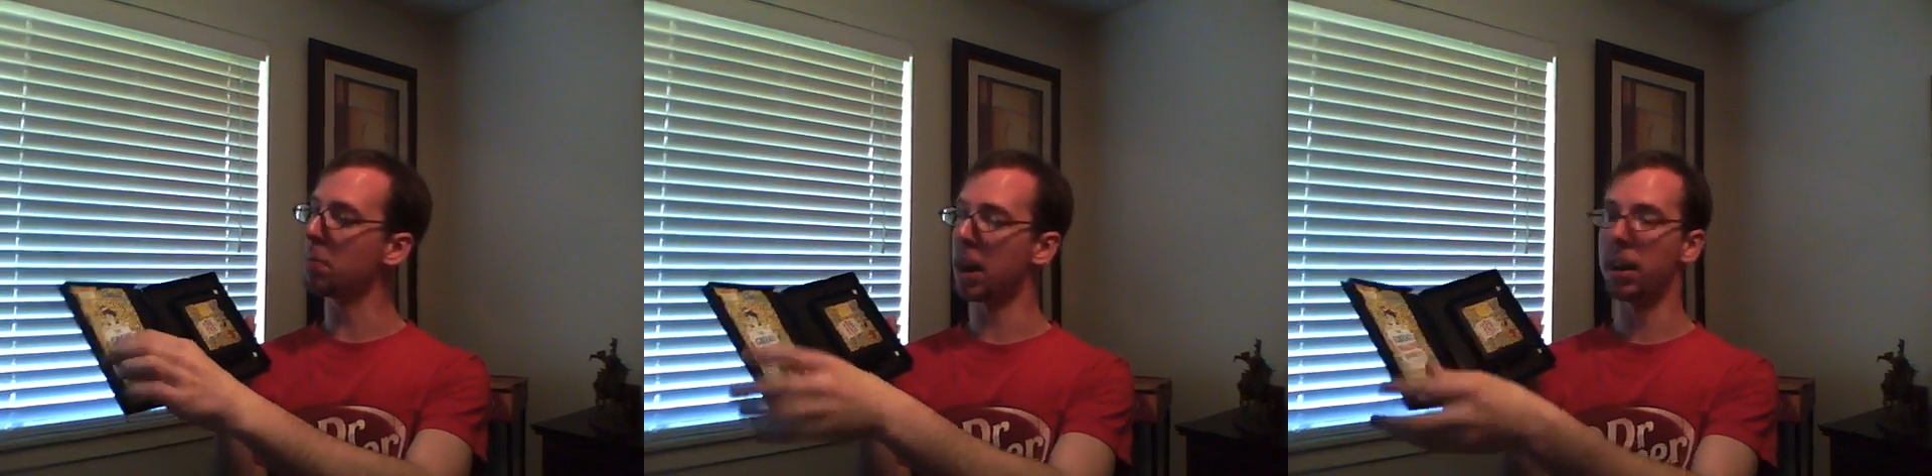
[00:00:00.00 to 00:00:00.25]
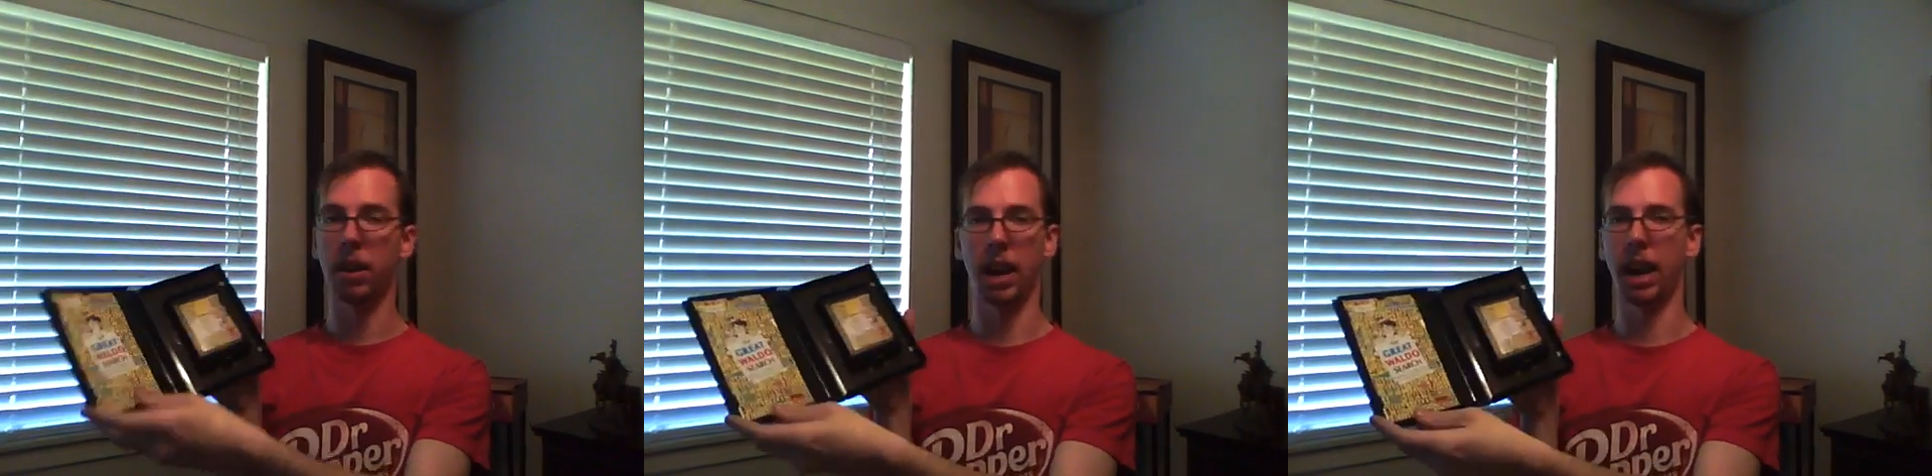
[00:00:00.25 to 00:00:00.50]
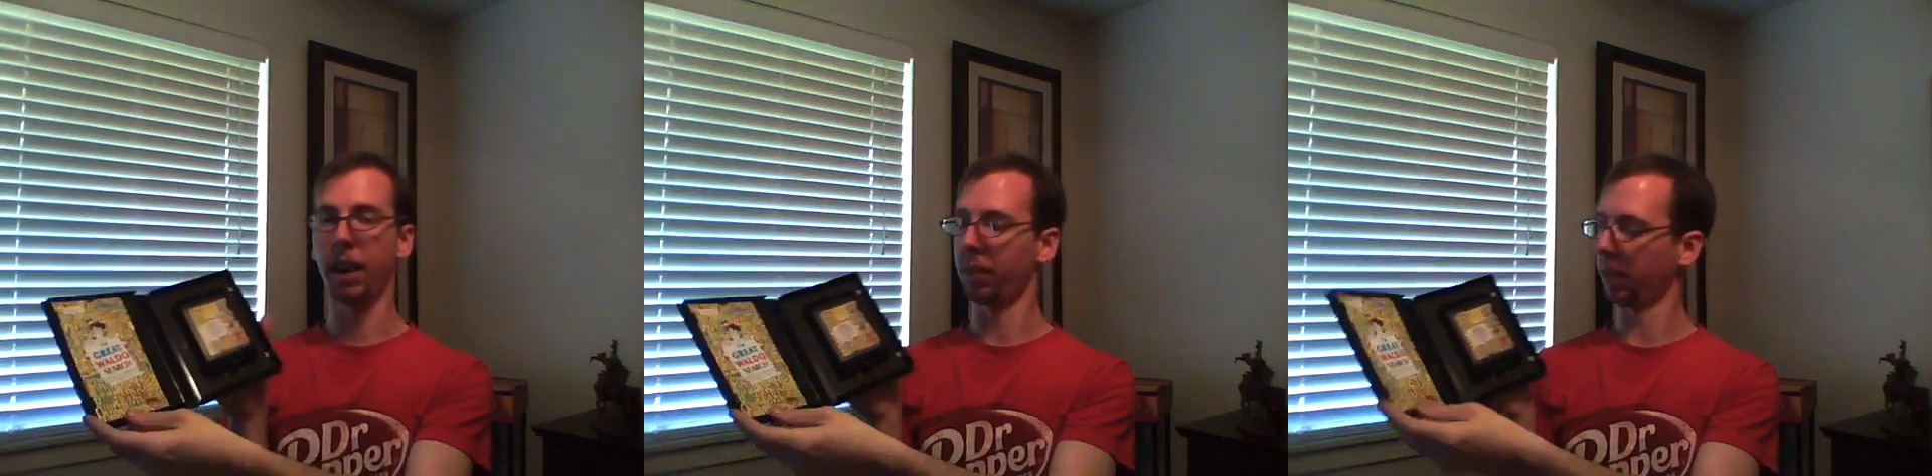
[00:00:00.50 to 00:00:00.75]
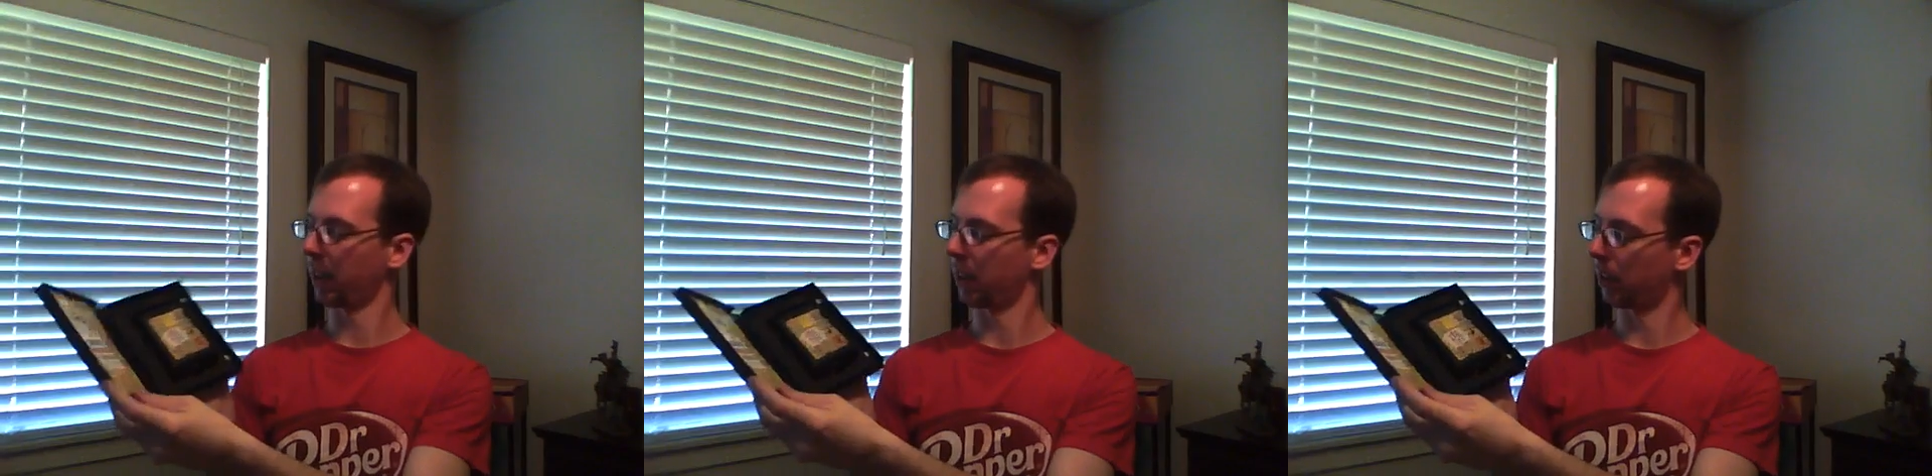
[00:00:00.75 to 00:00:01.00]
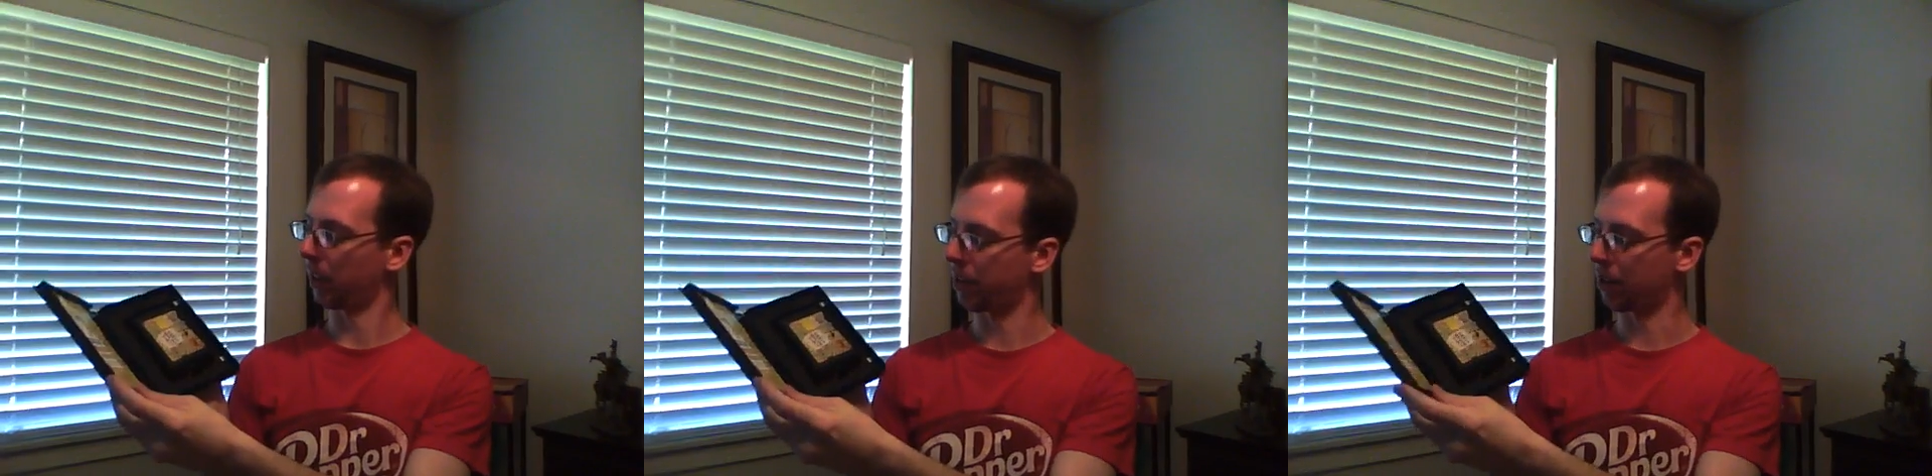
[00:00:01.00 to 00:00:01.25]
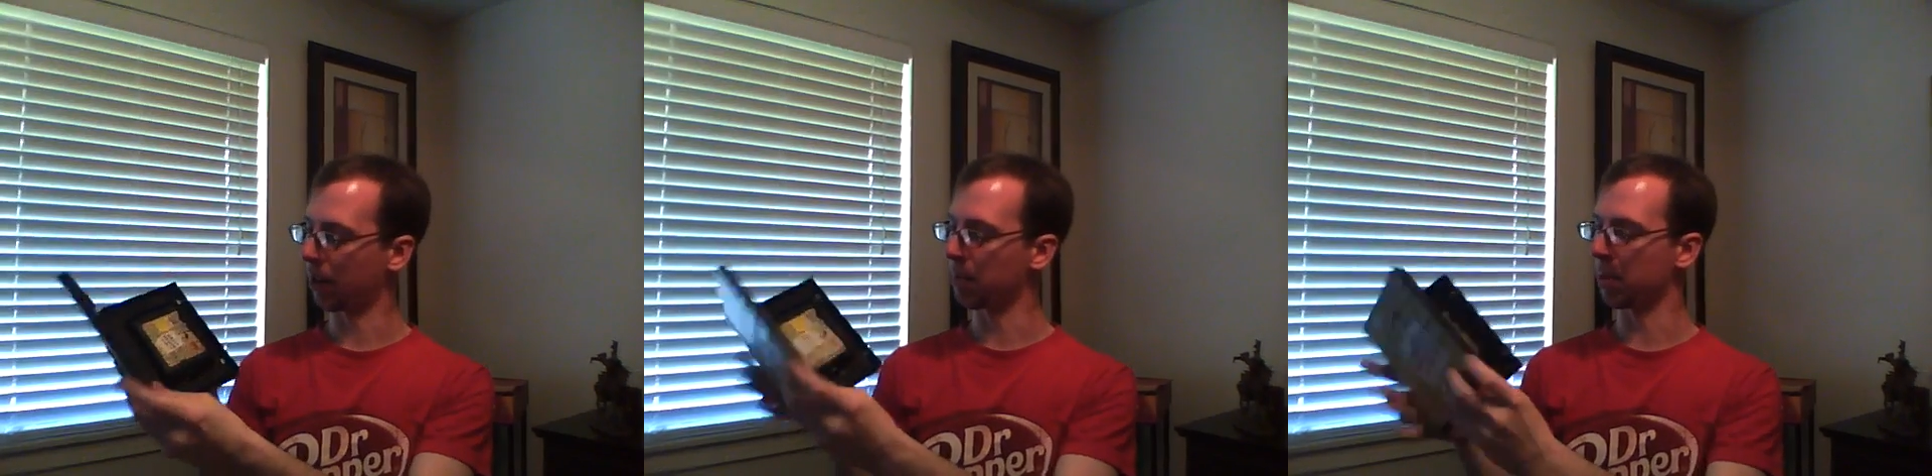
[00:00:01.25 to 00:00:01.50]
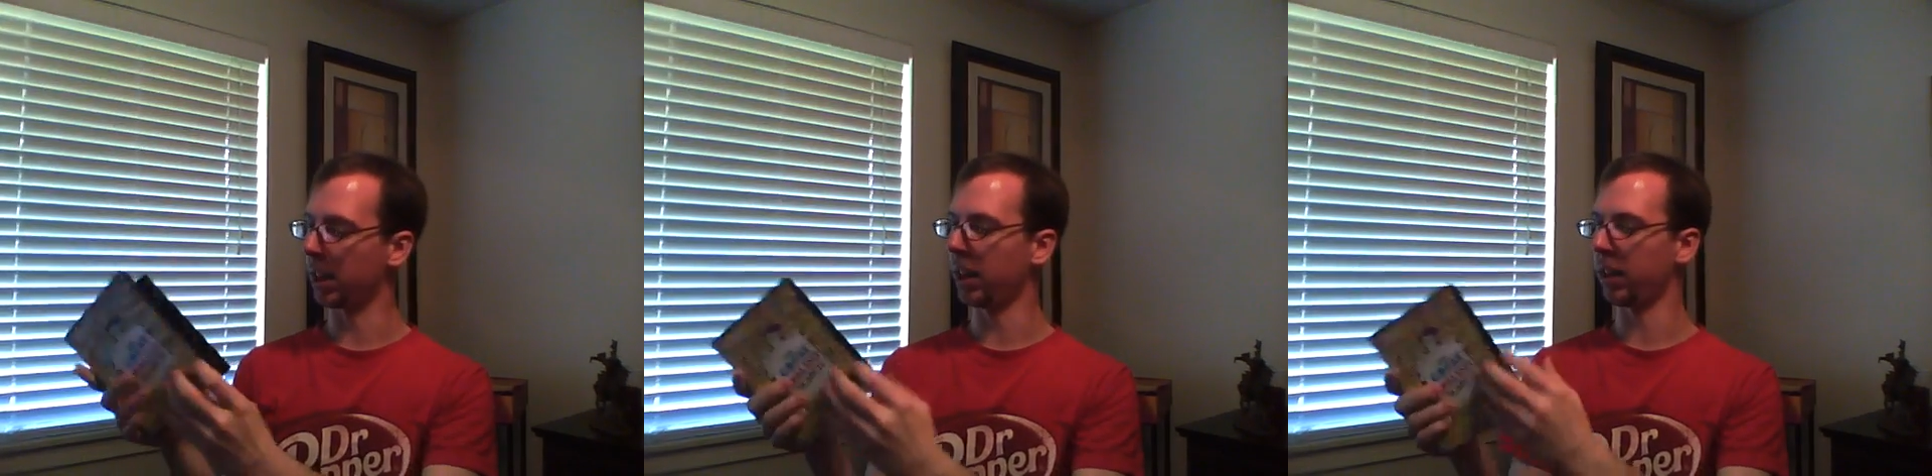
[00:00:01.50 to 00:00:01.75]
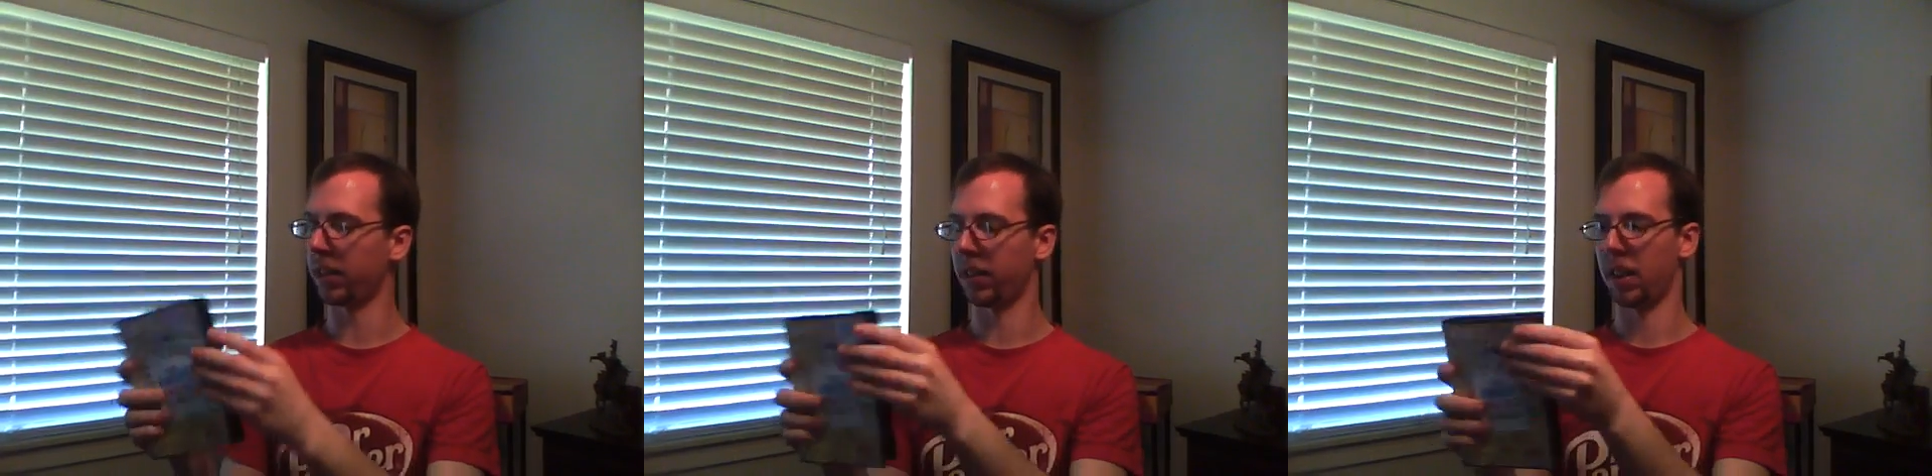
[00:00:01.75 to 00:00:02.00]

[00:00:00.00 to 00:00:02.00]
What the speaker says: but hey, at least it's complete.